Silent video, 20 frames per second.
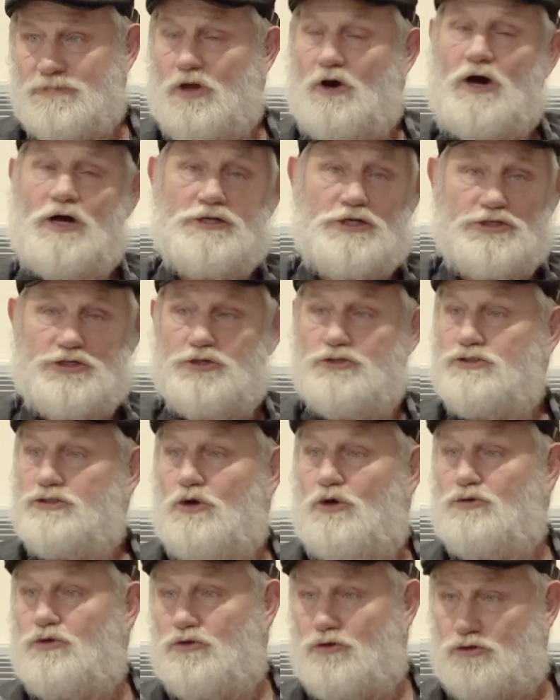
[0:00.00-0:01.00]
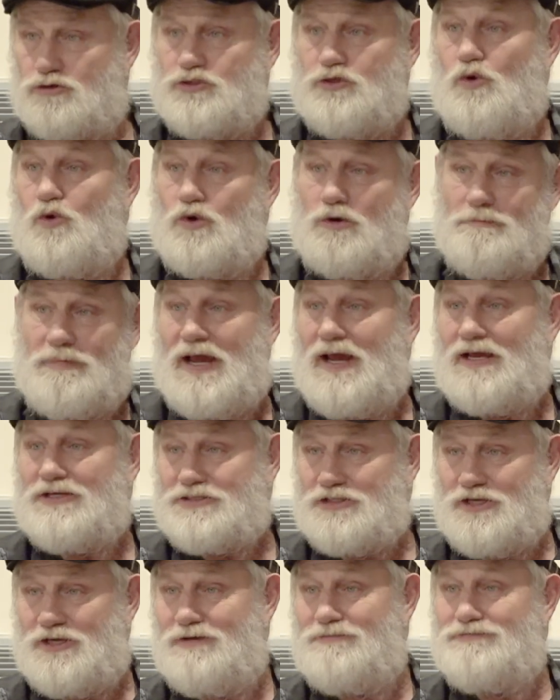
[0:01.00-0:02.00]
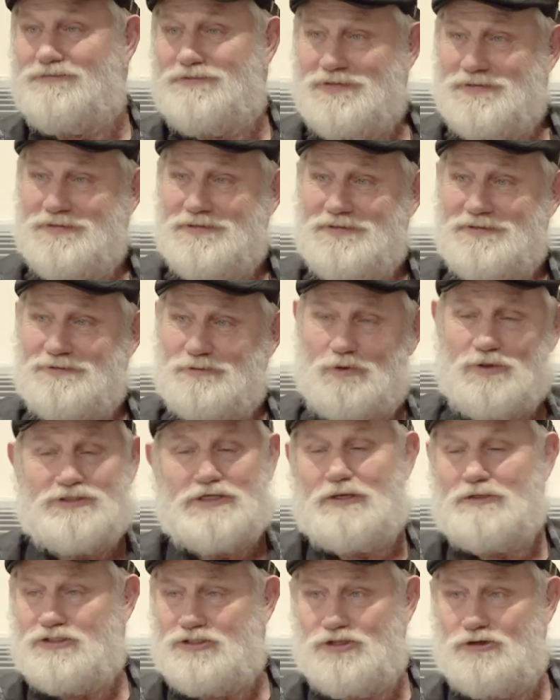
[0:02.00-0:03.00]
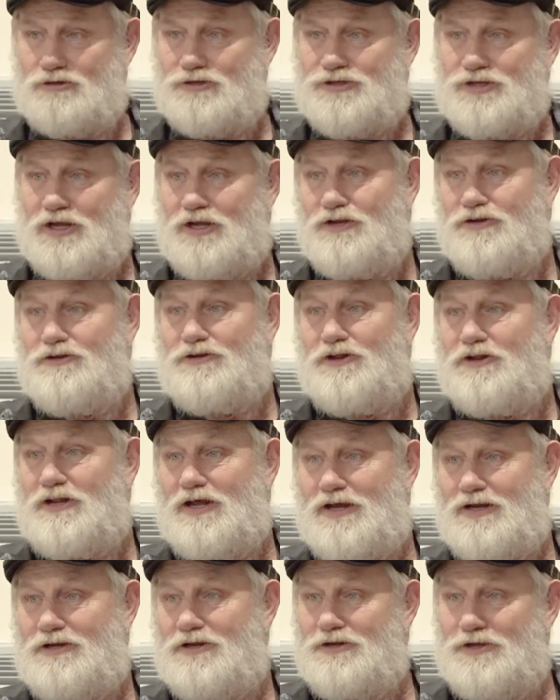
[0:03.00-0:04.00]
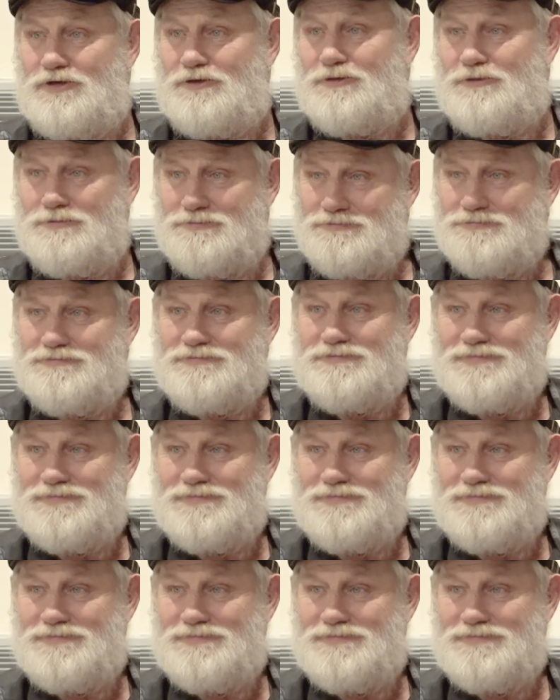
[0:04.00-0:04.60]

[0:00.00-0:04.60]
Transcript: no, I just used to go to their store and buy stuff, which I still continue today to do.